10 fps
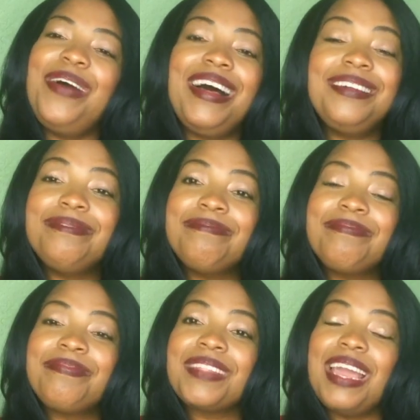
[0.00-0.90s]

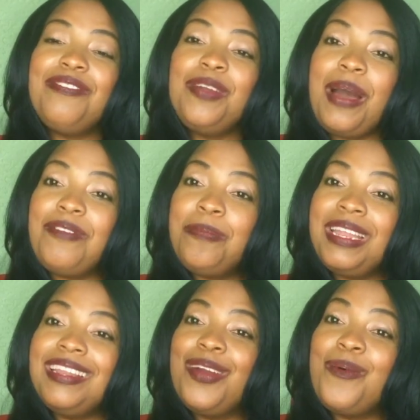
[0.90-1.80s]
Well, if you haven't
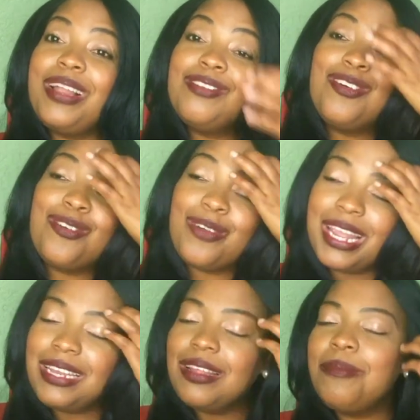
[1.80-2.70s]
been there, well,
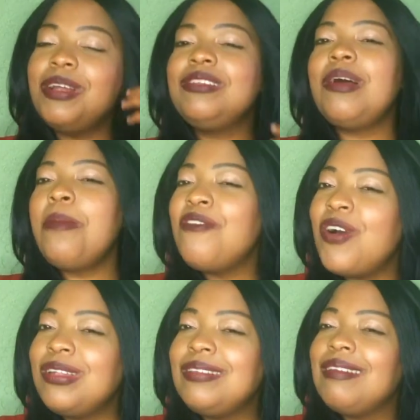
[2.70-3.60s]
great. But some
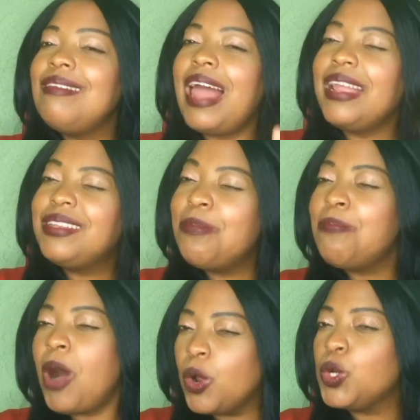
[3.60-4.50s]
of us like to
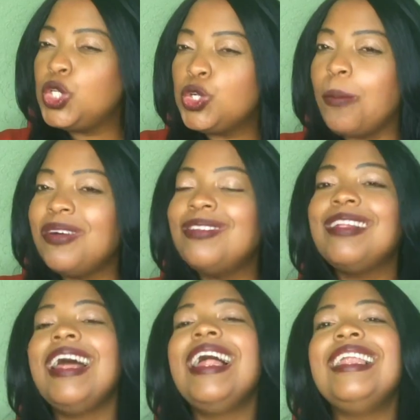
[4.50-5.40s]
borrow
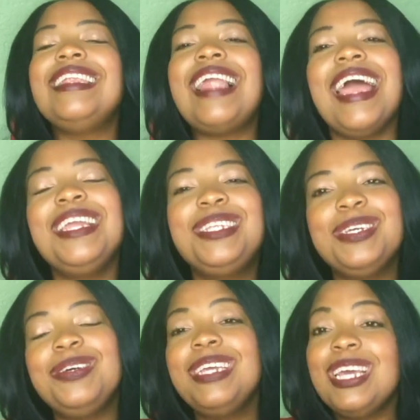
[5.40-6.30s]
trouble, like
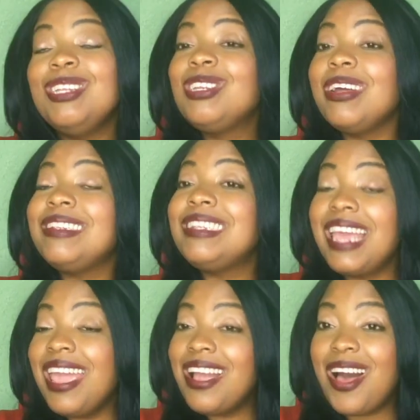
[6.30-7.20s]
to
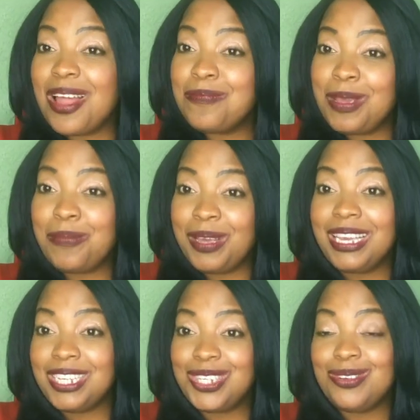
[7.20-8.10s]
just take on people
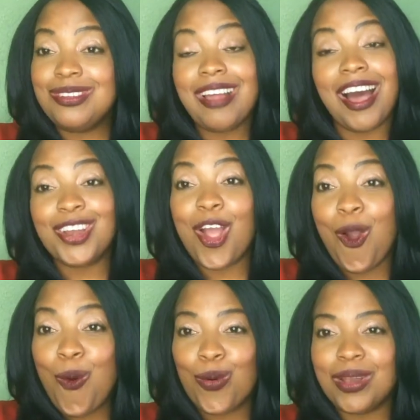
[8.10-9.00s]
issues on
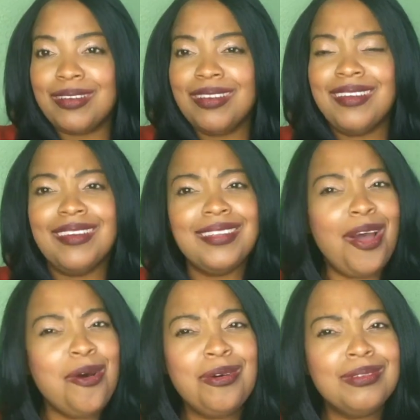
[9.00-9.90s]
our own.
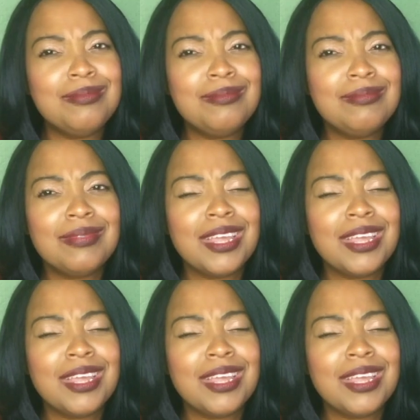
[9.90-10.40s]
Now,